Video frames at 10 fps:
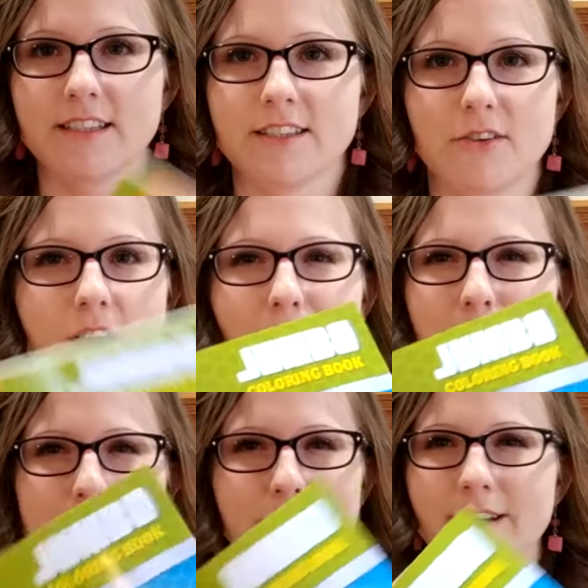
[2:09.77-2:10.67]
So
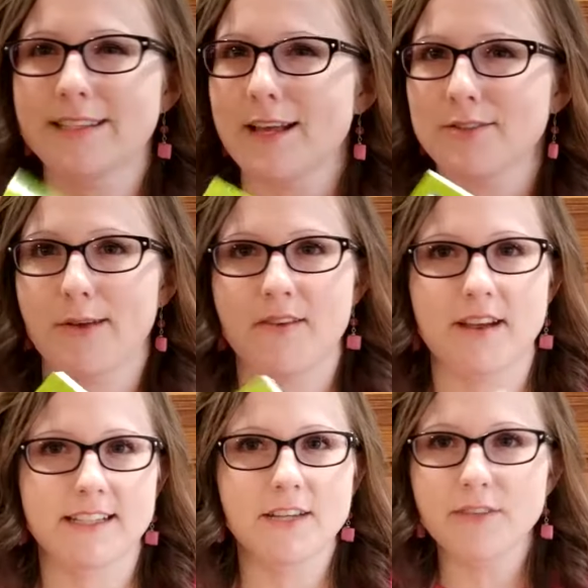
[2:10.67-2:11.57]
coloring books, they also have
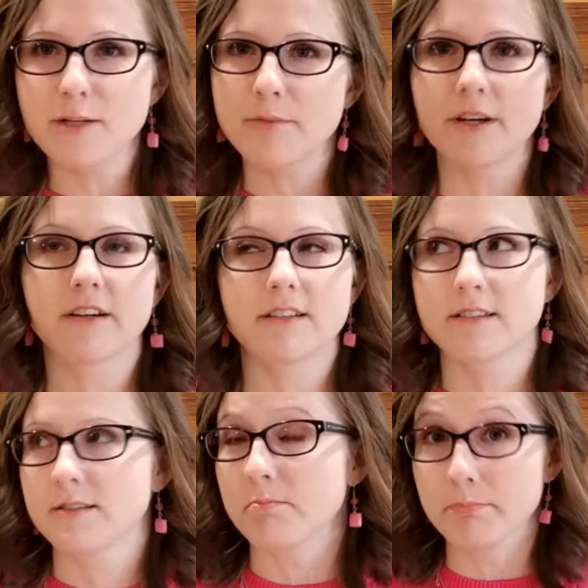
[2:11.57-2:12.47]
activity books,
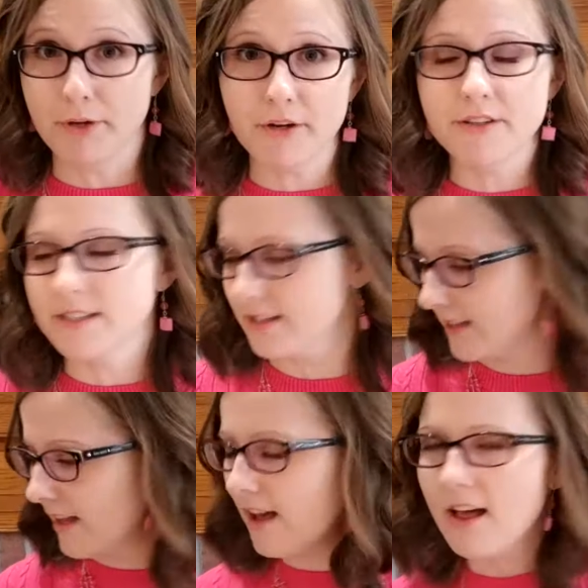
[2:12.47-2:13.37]
books,
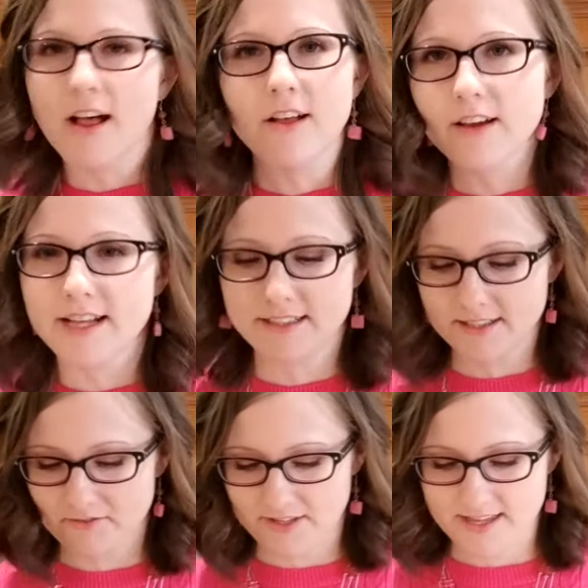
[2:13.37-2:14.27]
all kinds of
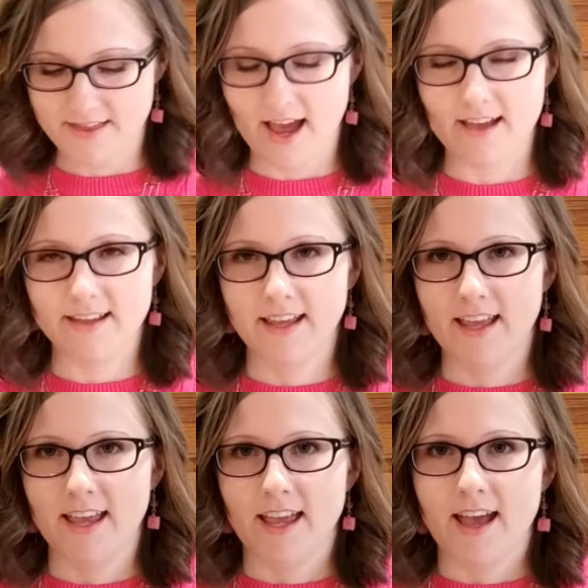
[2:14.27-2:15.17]
stuff like that.
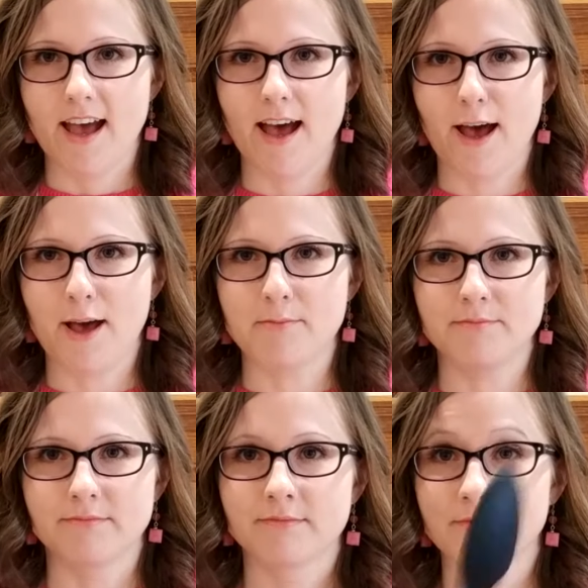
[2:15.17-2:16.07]

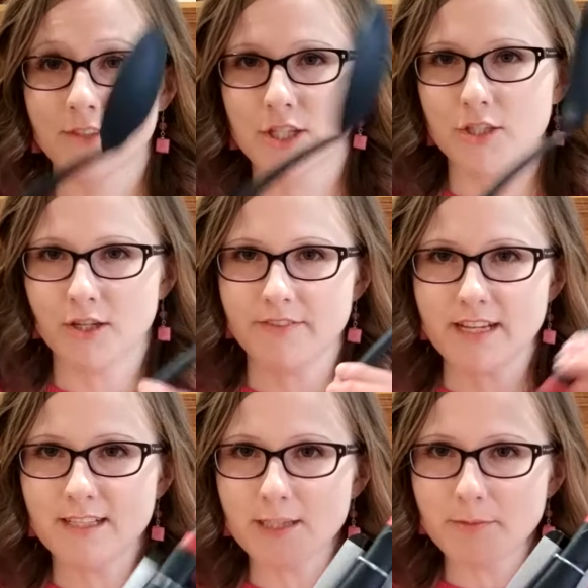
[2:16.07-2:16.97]
Um,
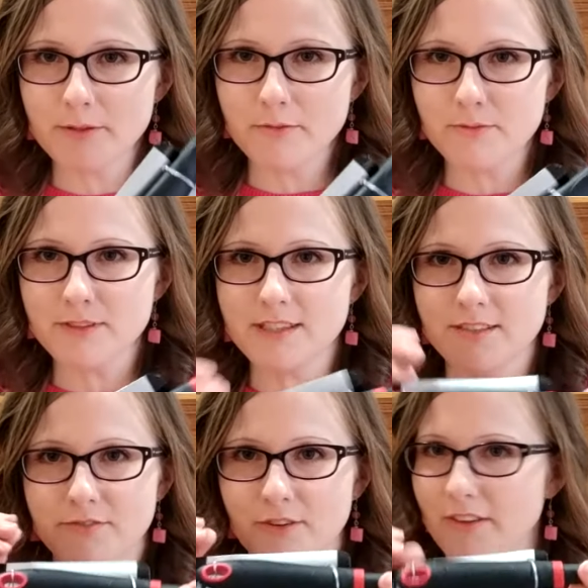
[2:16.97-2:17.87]
serving spoons
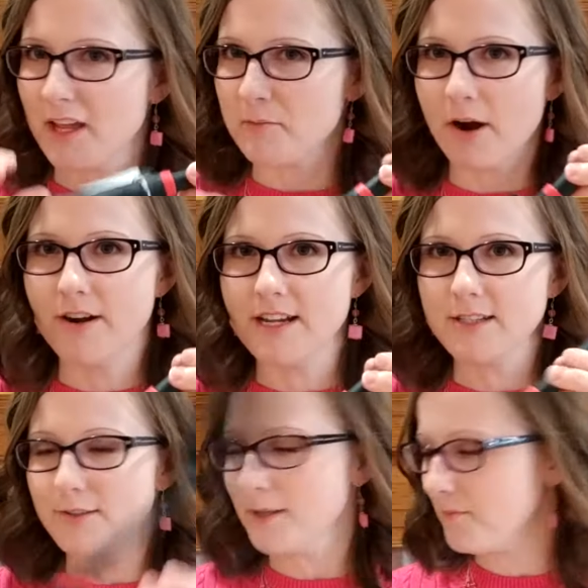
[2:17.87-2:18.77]
for like parties
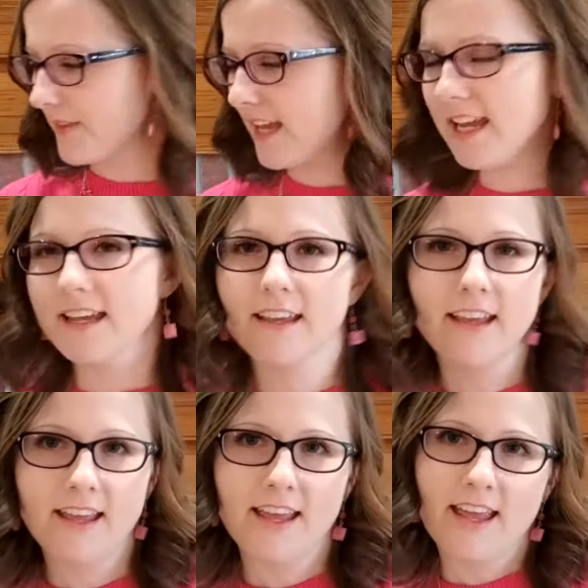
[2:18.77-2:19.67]
or something.
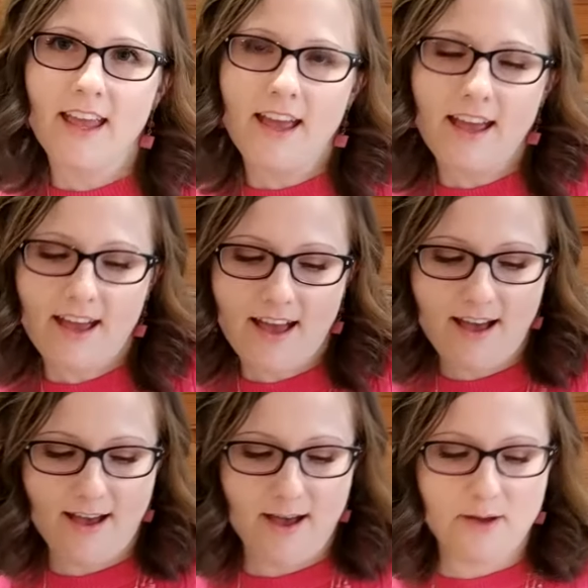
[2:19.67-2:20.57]

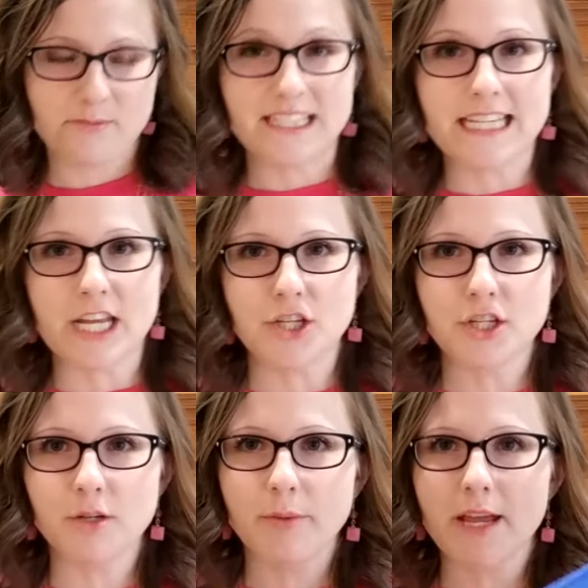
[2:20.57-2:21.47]
Um,
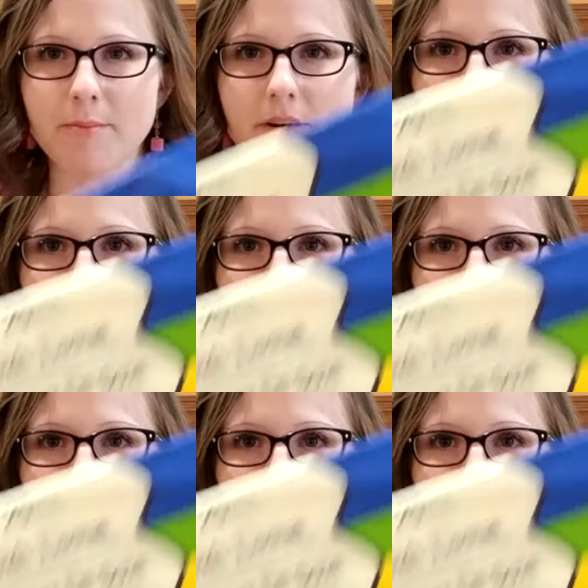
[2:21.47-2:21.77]
tissue paper.